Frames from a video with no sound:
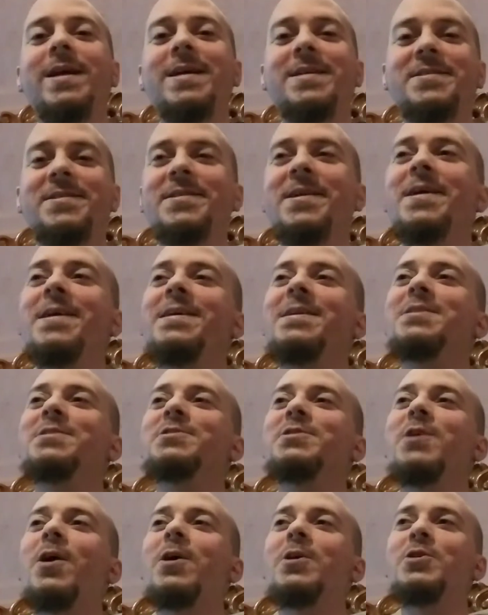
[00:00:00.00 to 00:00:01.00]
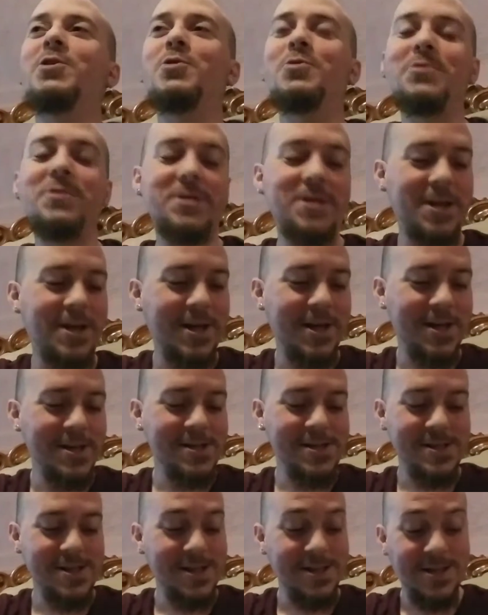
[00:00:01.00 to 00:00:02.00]
He's he's not used to
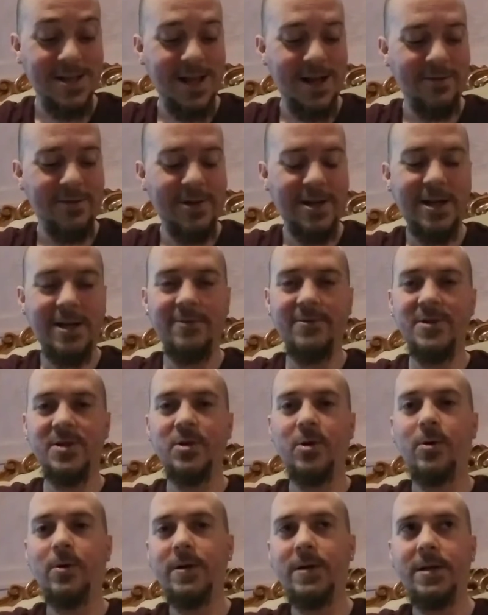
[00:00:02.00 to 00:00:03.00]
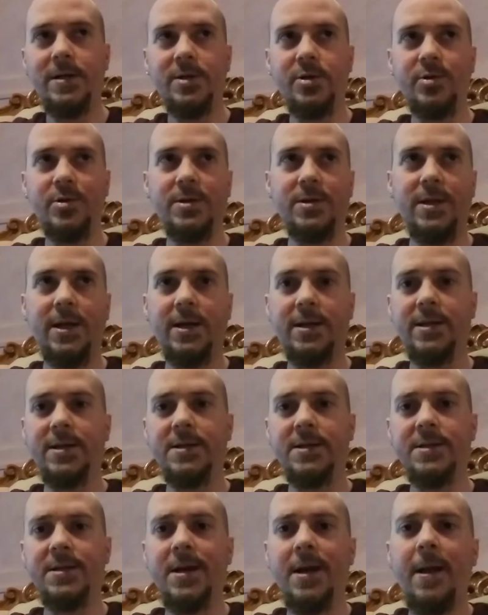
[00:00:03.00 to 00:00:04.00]
kids. He doesn't have any of his own. He's just like
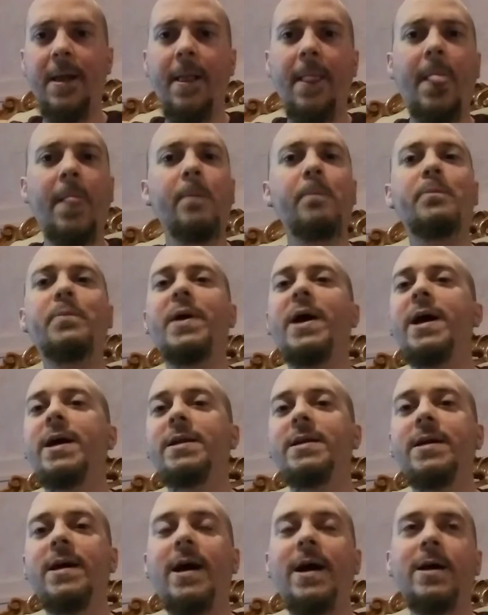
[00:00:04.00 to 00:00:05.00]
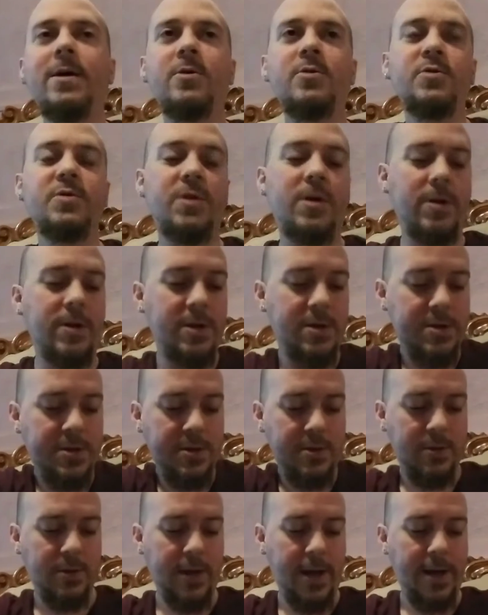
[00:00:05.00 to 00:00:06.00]
this band guy who's all
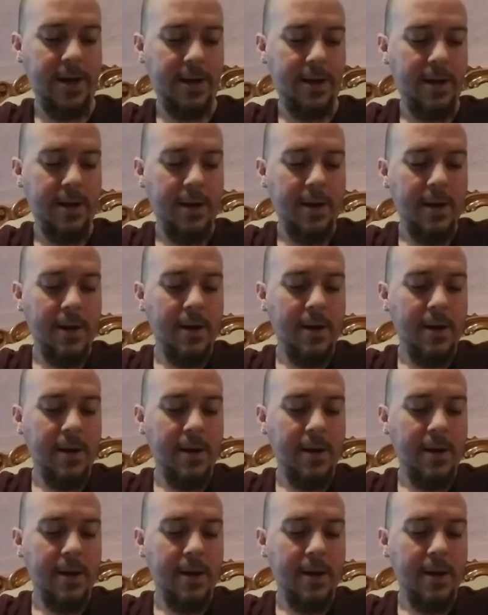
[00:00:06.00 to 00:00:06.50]
into like